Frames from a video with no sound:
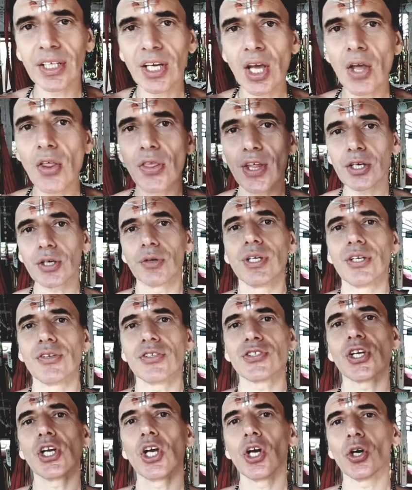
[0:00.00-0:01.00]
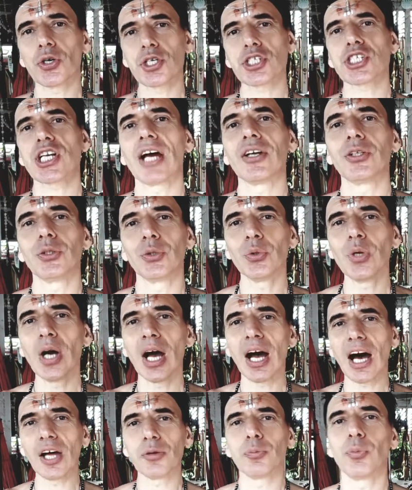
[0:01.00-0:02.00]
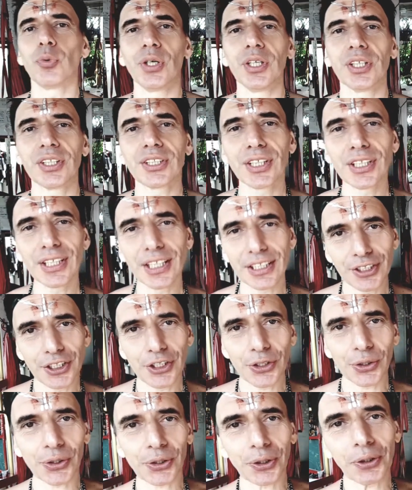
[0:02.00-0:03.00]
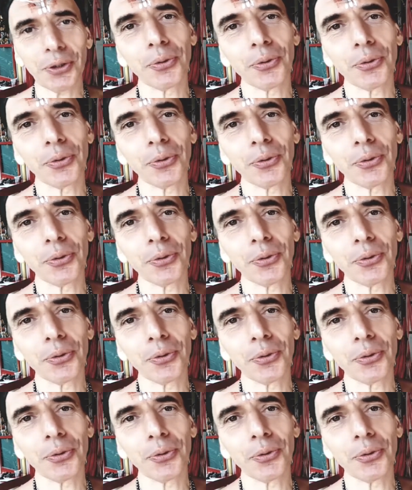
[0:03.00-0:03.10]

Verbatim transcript: there is a shadow outbreak in your